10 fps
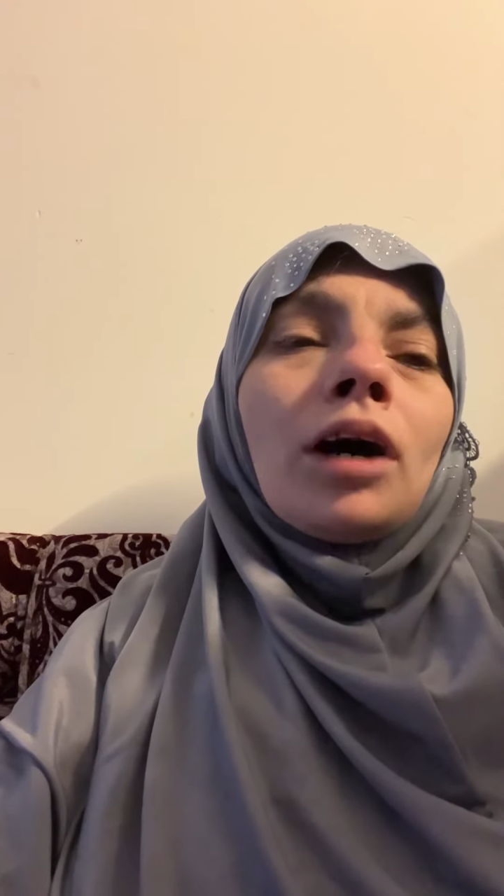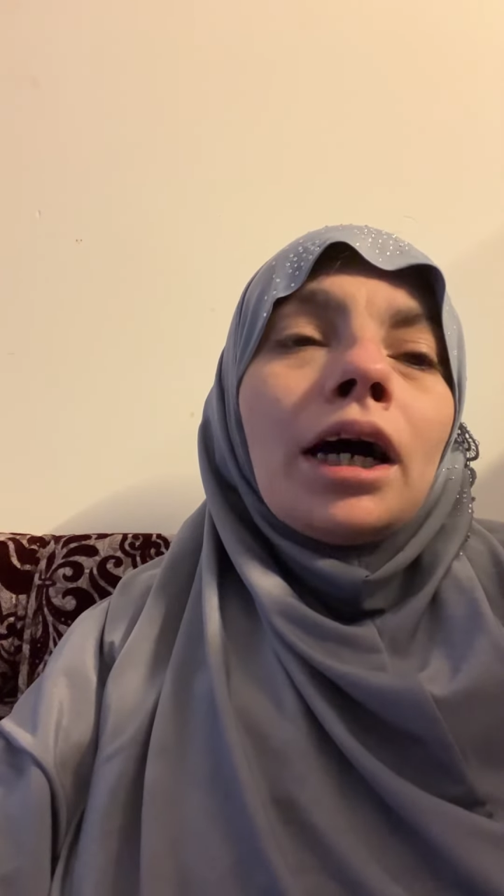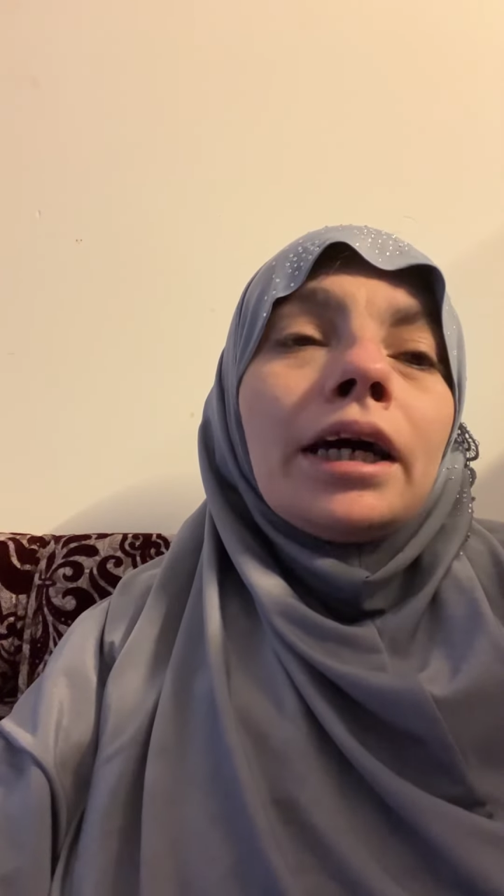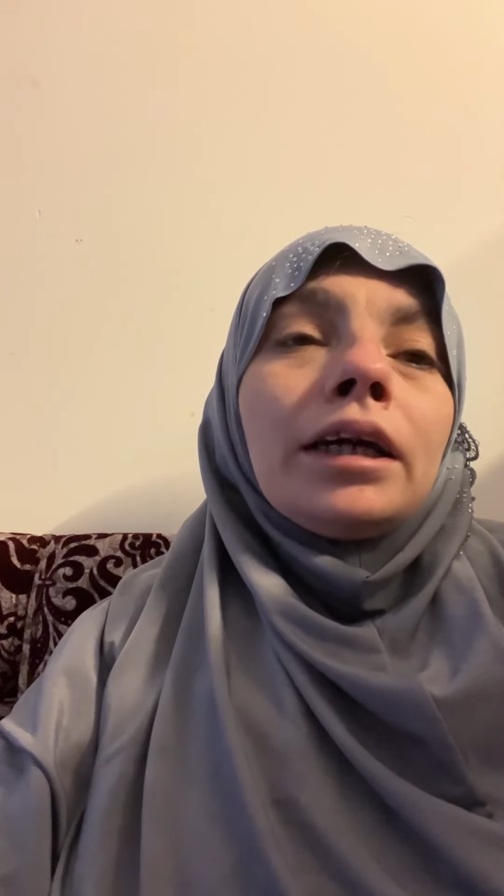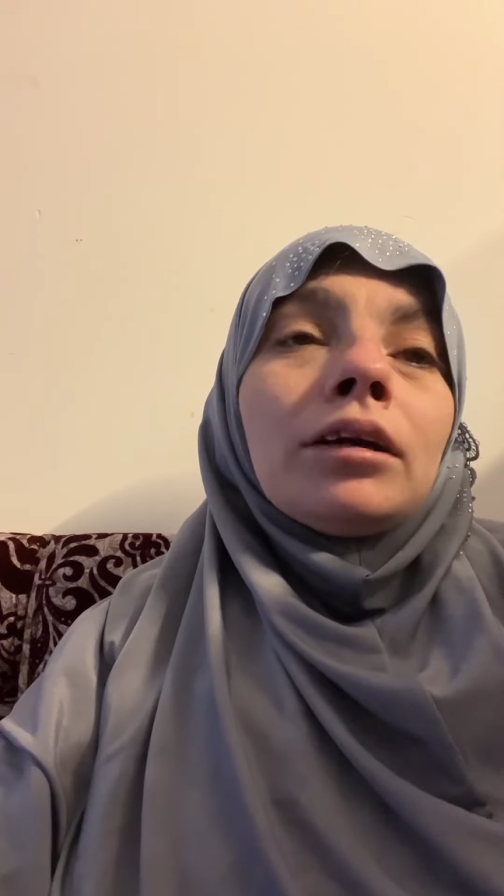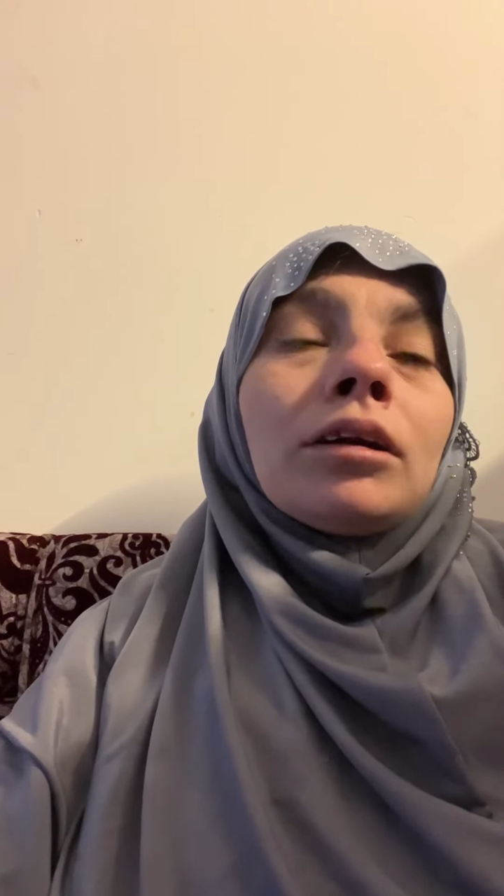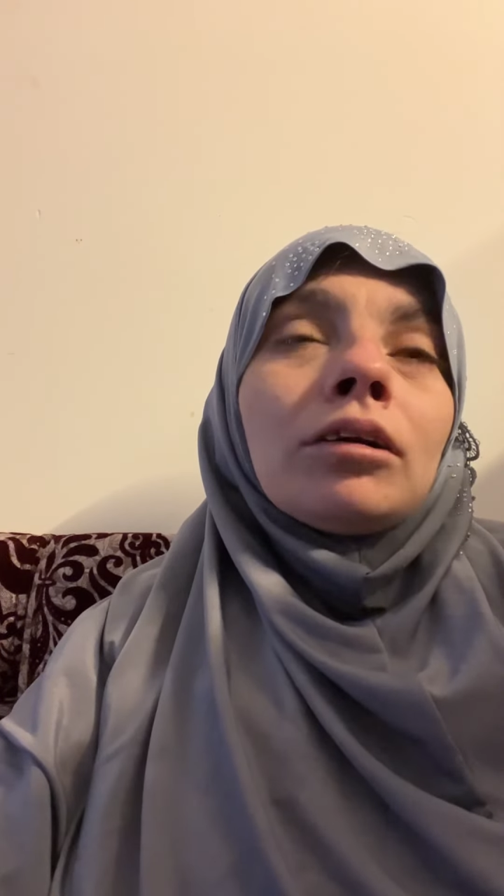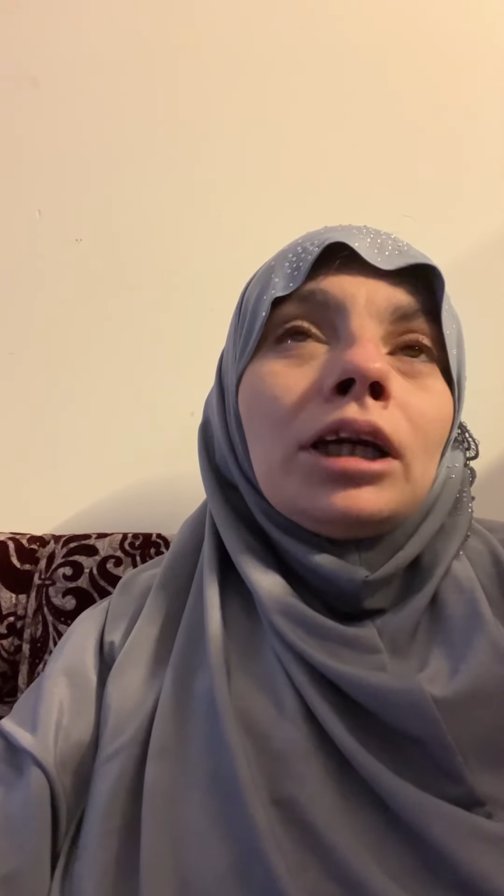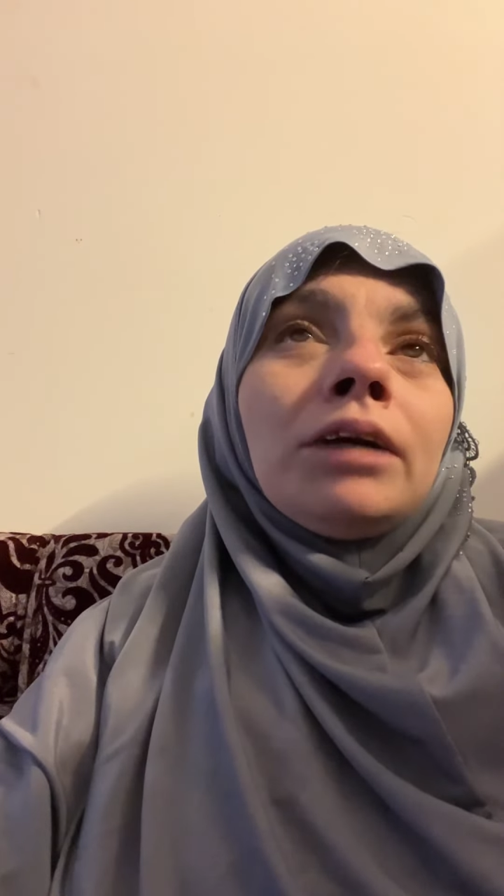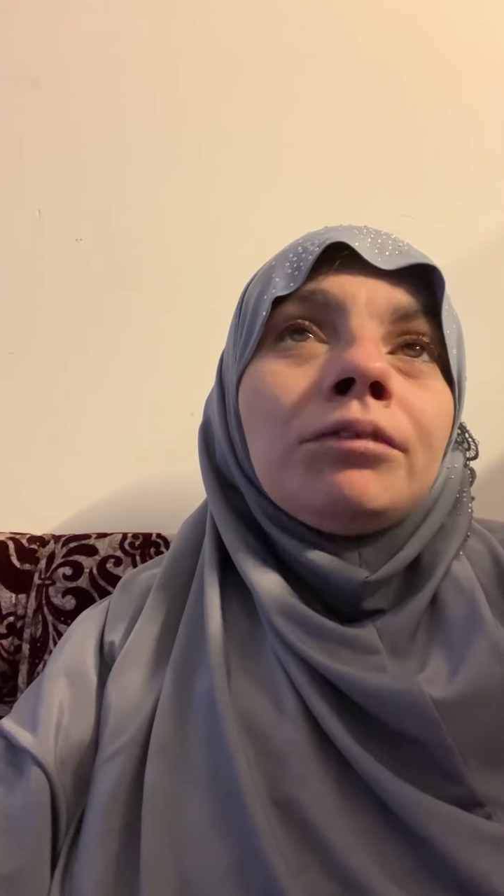I
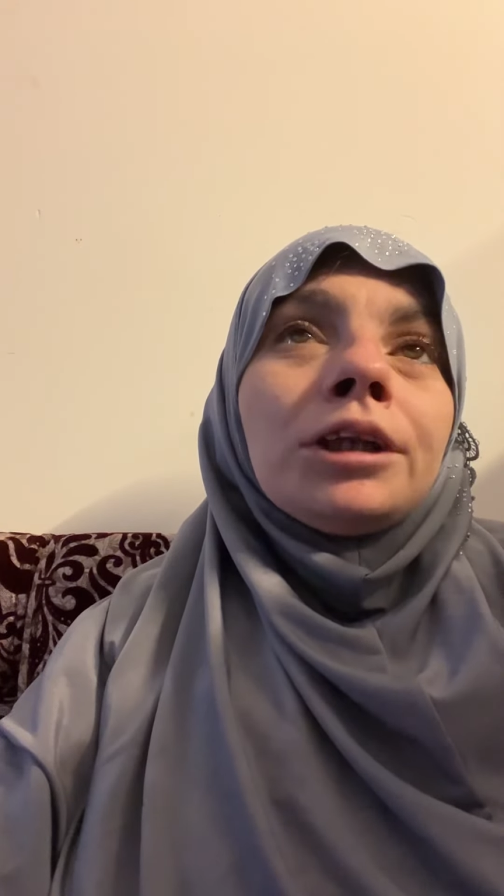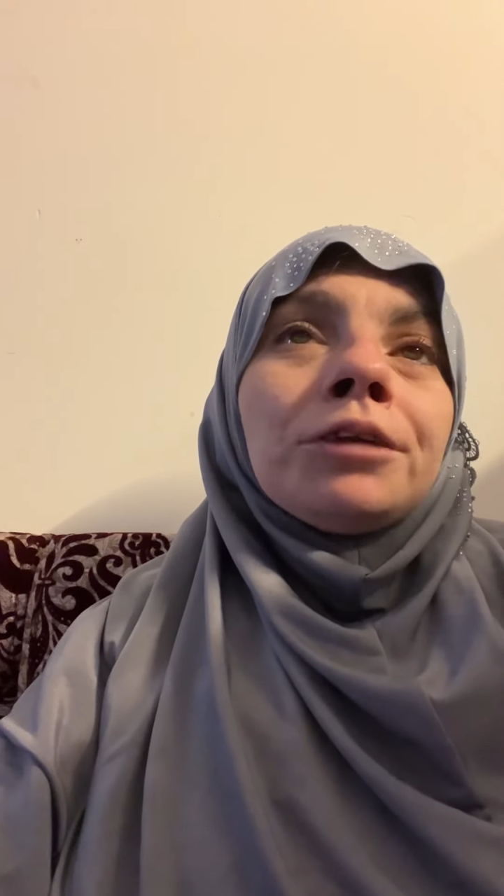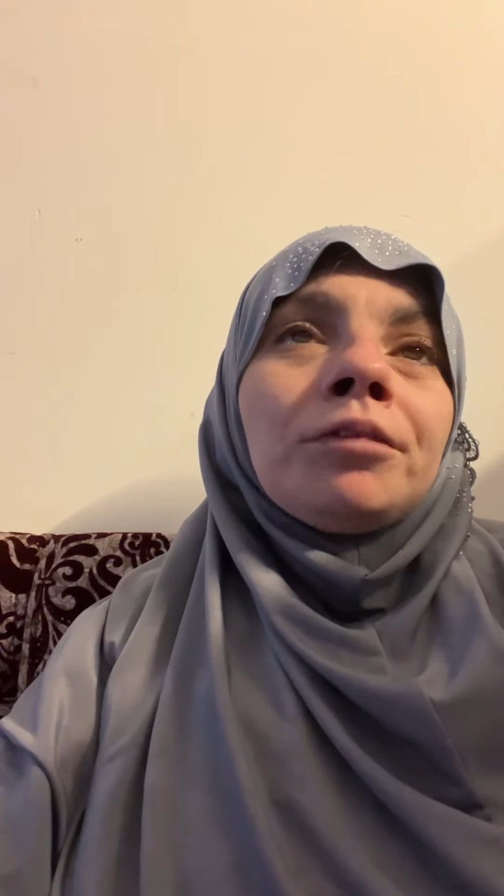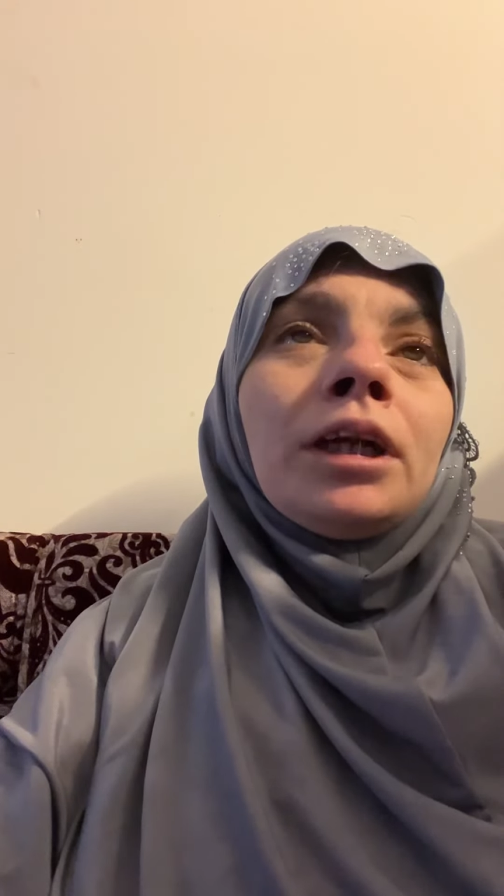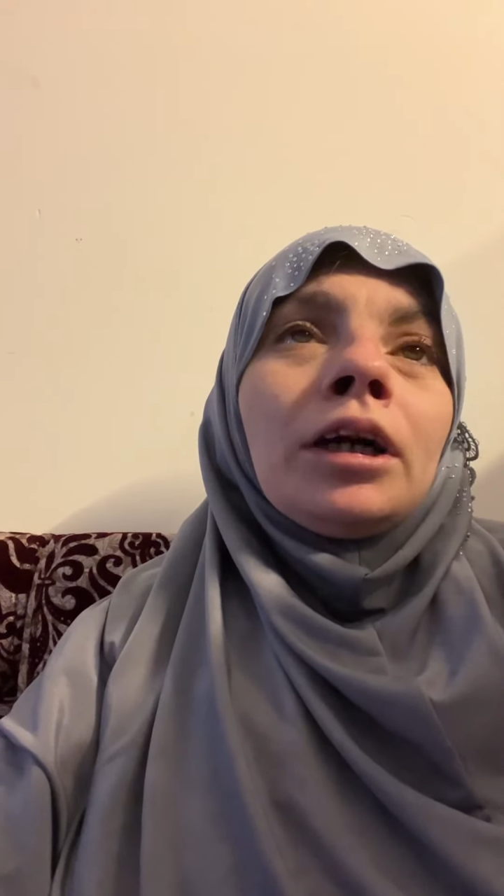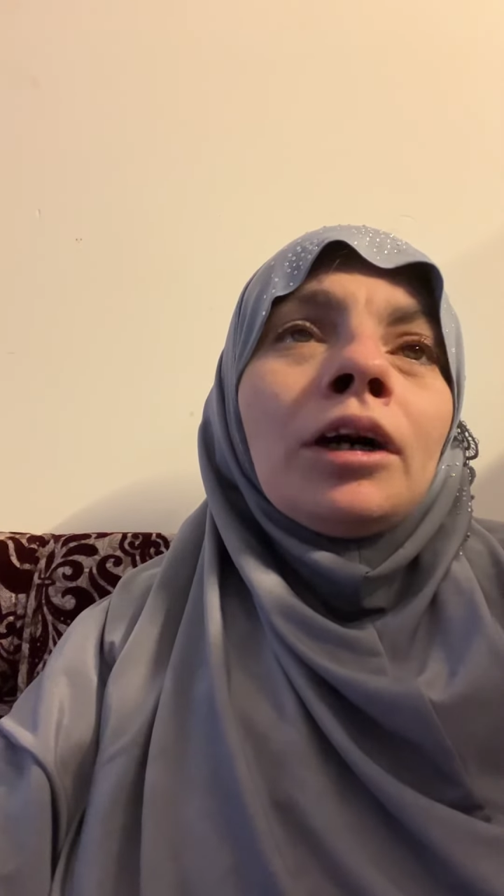leave this video,